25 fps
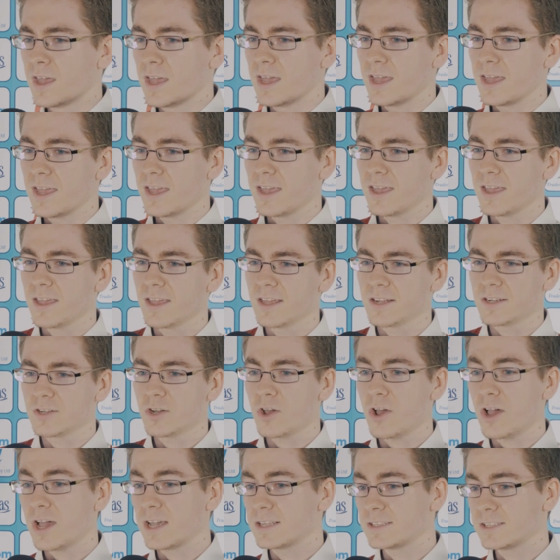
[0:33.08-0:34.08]
Uh,
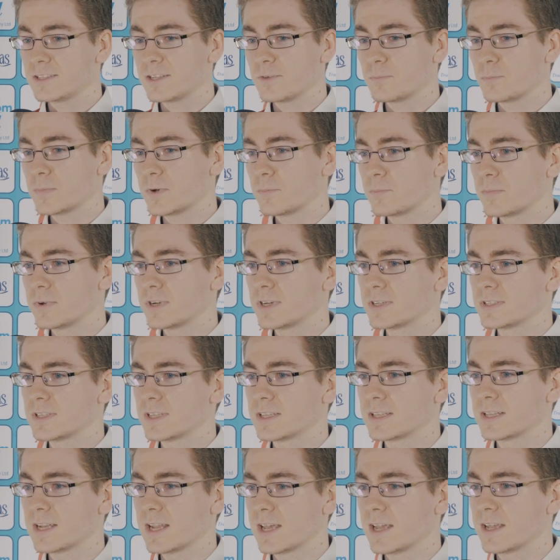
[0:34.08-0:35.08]
no, I didn't prepare
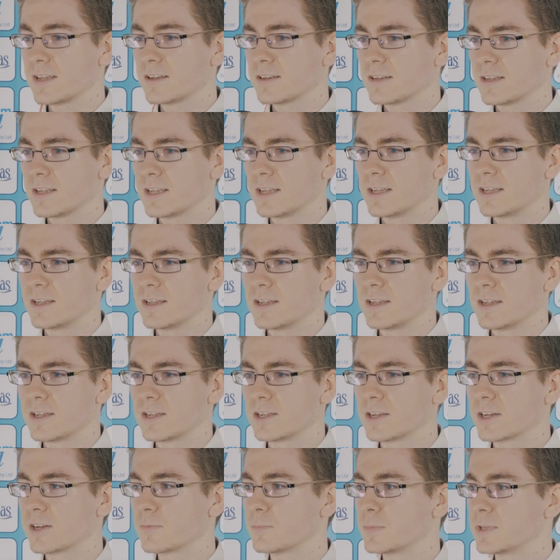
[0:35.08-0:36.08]
that line. Uh,
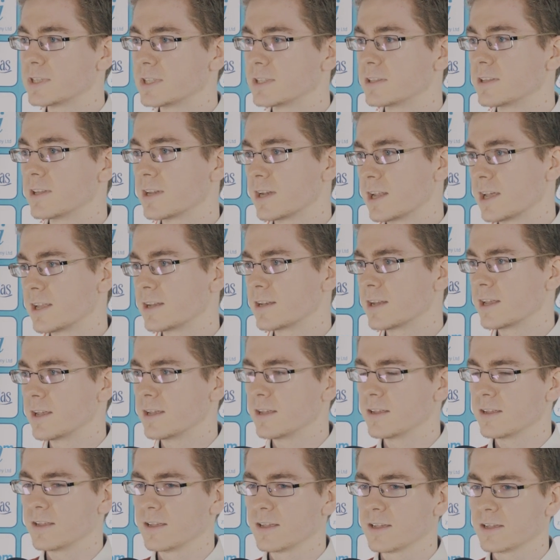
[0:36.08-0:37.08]
he repeated the line uh,
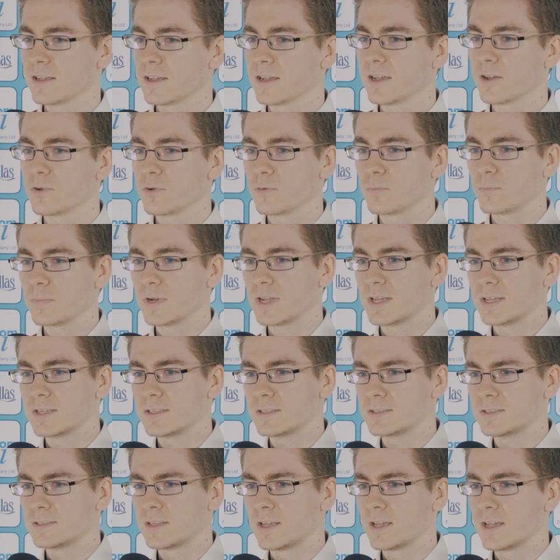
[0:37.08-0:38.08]
eh, Hikaru
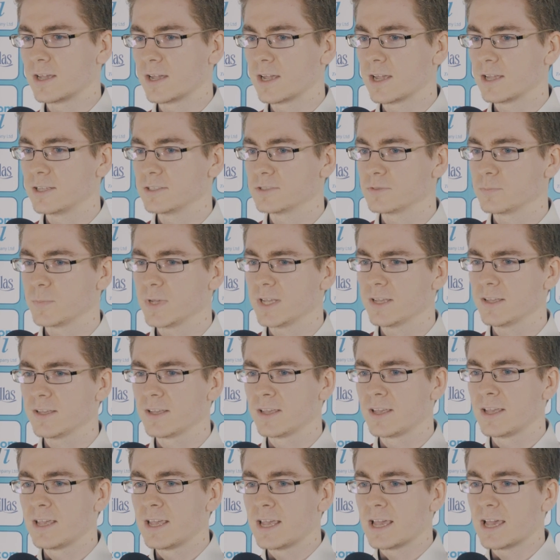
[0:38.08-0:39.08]
played against me.
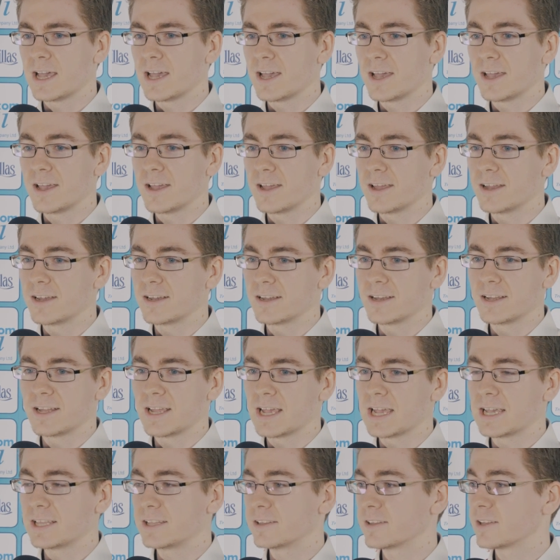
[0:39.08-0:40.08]
And
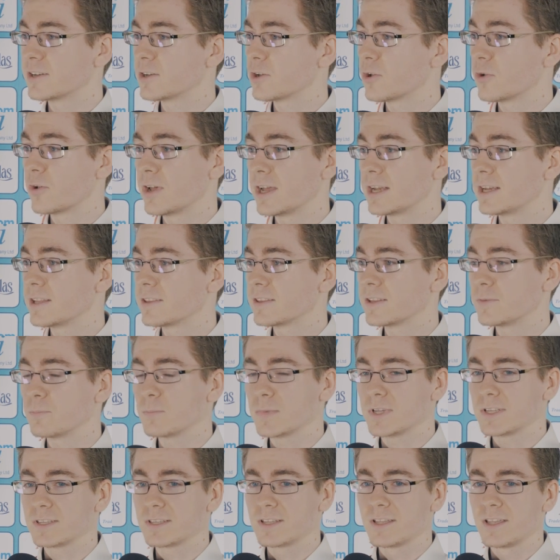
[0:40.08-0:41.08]
I didn't know
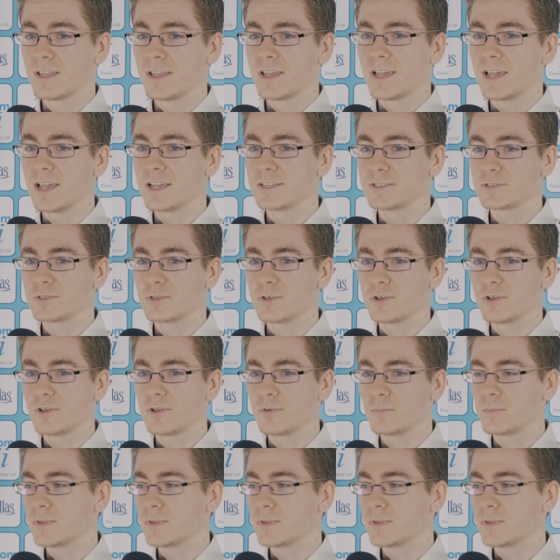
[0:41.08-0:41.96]
anything, but I saw